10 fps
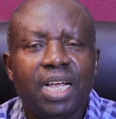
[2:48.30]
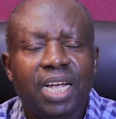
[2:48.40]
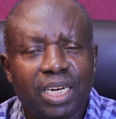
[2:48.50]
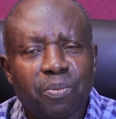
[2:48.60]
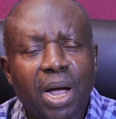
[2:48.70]

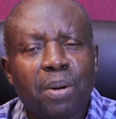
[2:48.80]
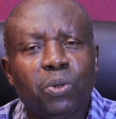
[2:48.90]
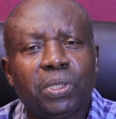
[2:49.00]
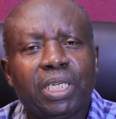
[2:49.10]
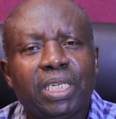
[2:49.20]
And the
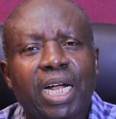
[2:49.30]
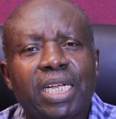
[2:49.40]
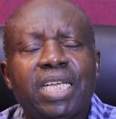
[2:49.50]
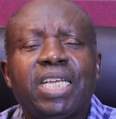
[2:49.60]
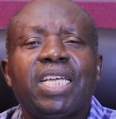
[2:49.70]
Bible says that
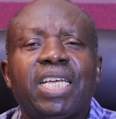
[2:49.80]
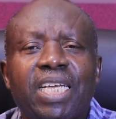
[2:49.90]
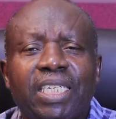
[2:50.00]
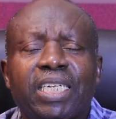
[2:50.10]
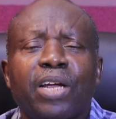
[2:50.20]
He
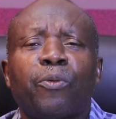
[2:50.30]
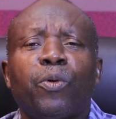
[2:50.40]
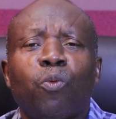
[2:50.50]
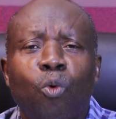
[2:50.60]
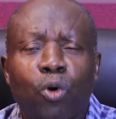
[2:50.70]
is a
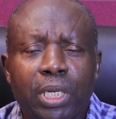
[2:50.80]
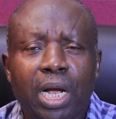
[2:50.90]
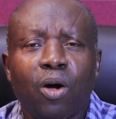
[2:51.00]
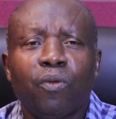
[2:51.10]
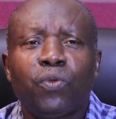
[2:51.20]

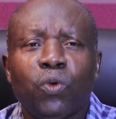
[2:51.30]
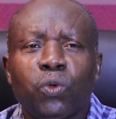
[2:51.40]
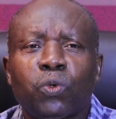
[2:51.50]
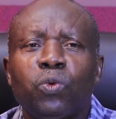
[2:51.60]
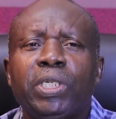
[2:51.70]
rewarder of
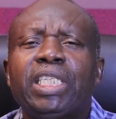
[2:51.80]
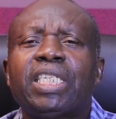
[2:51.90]
those who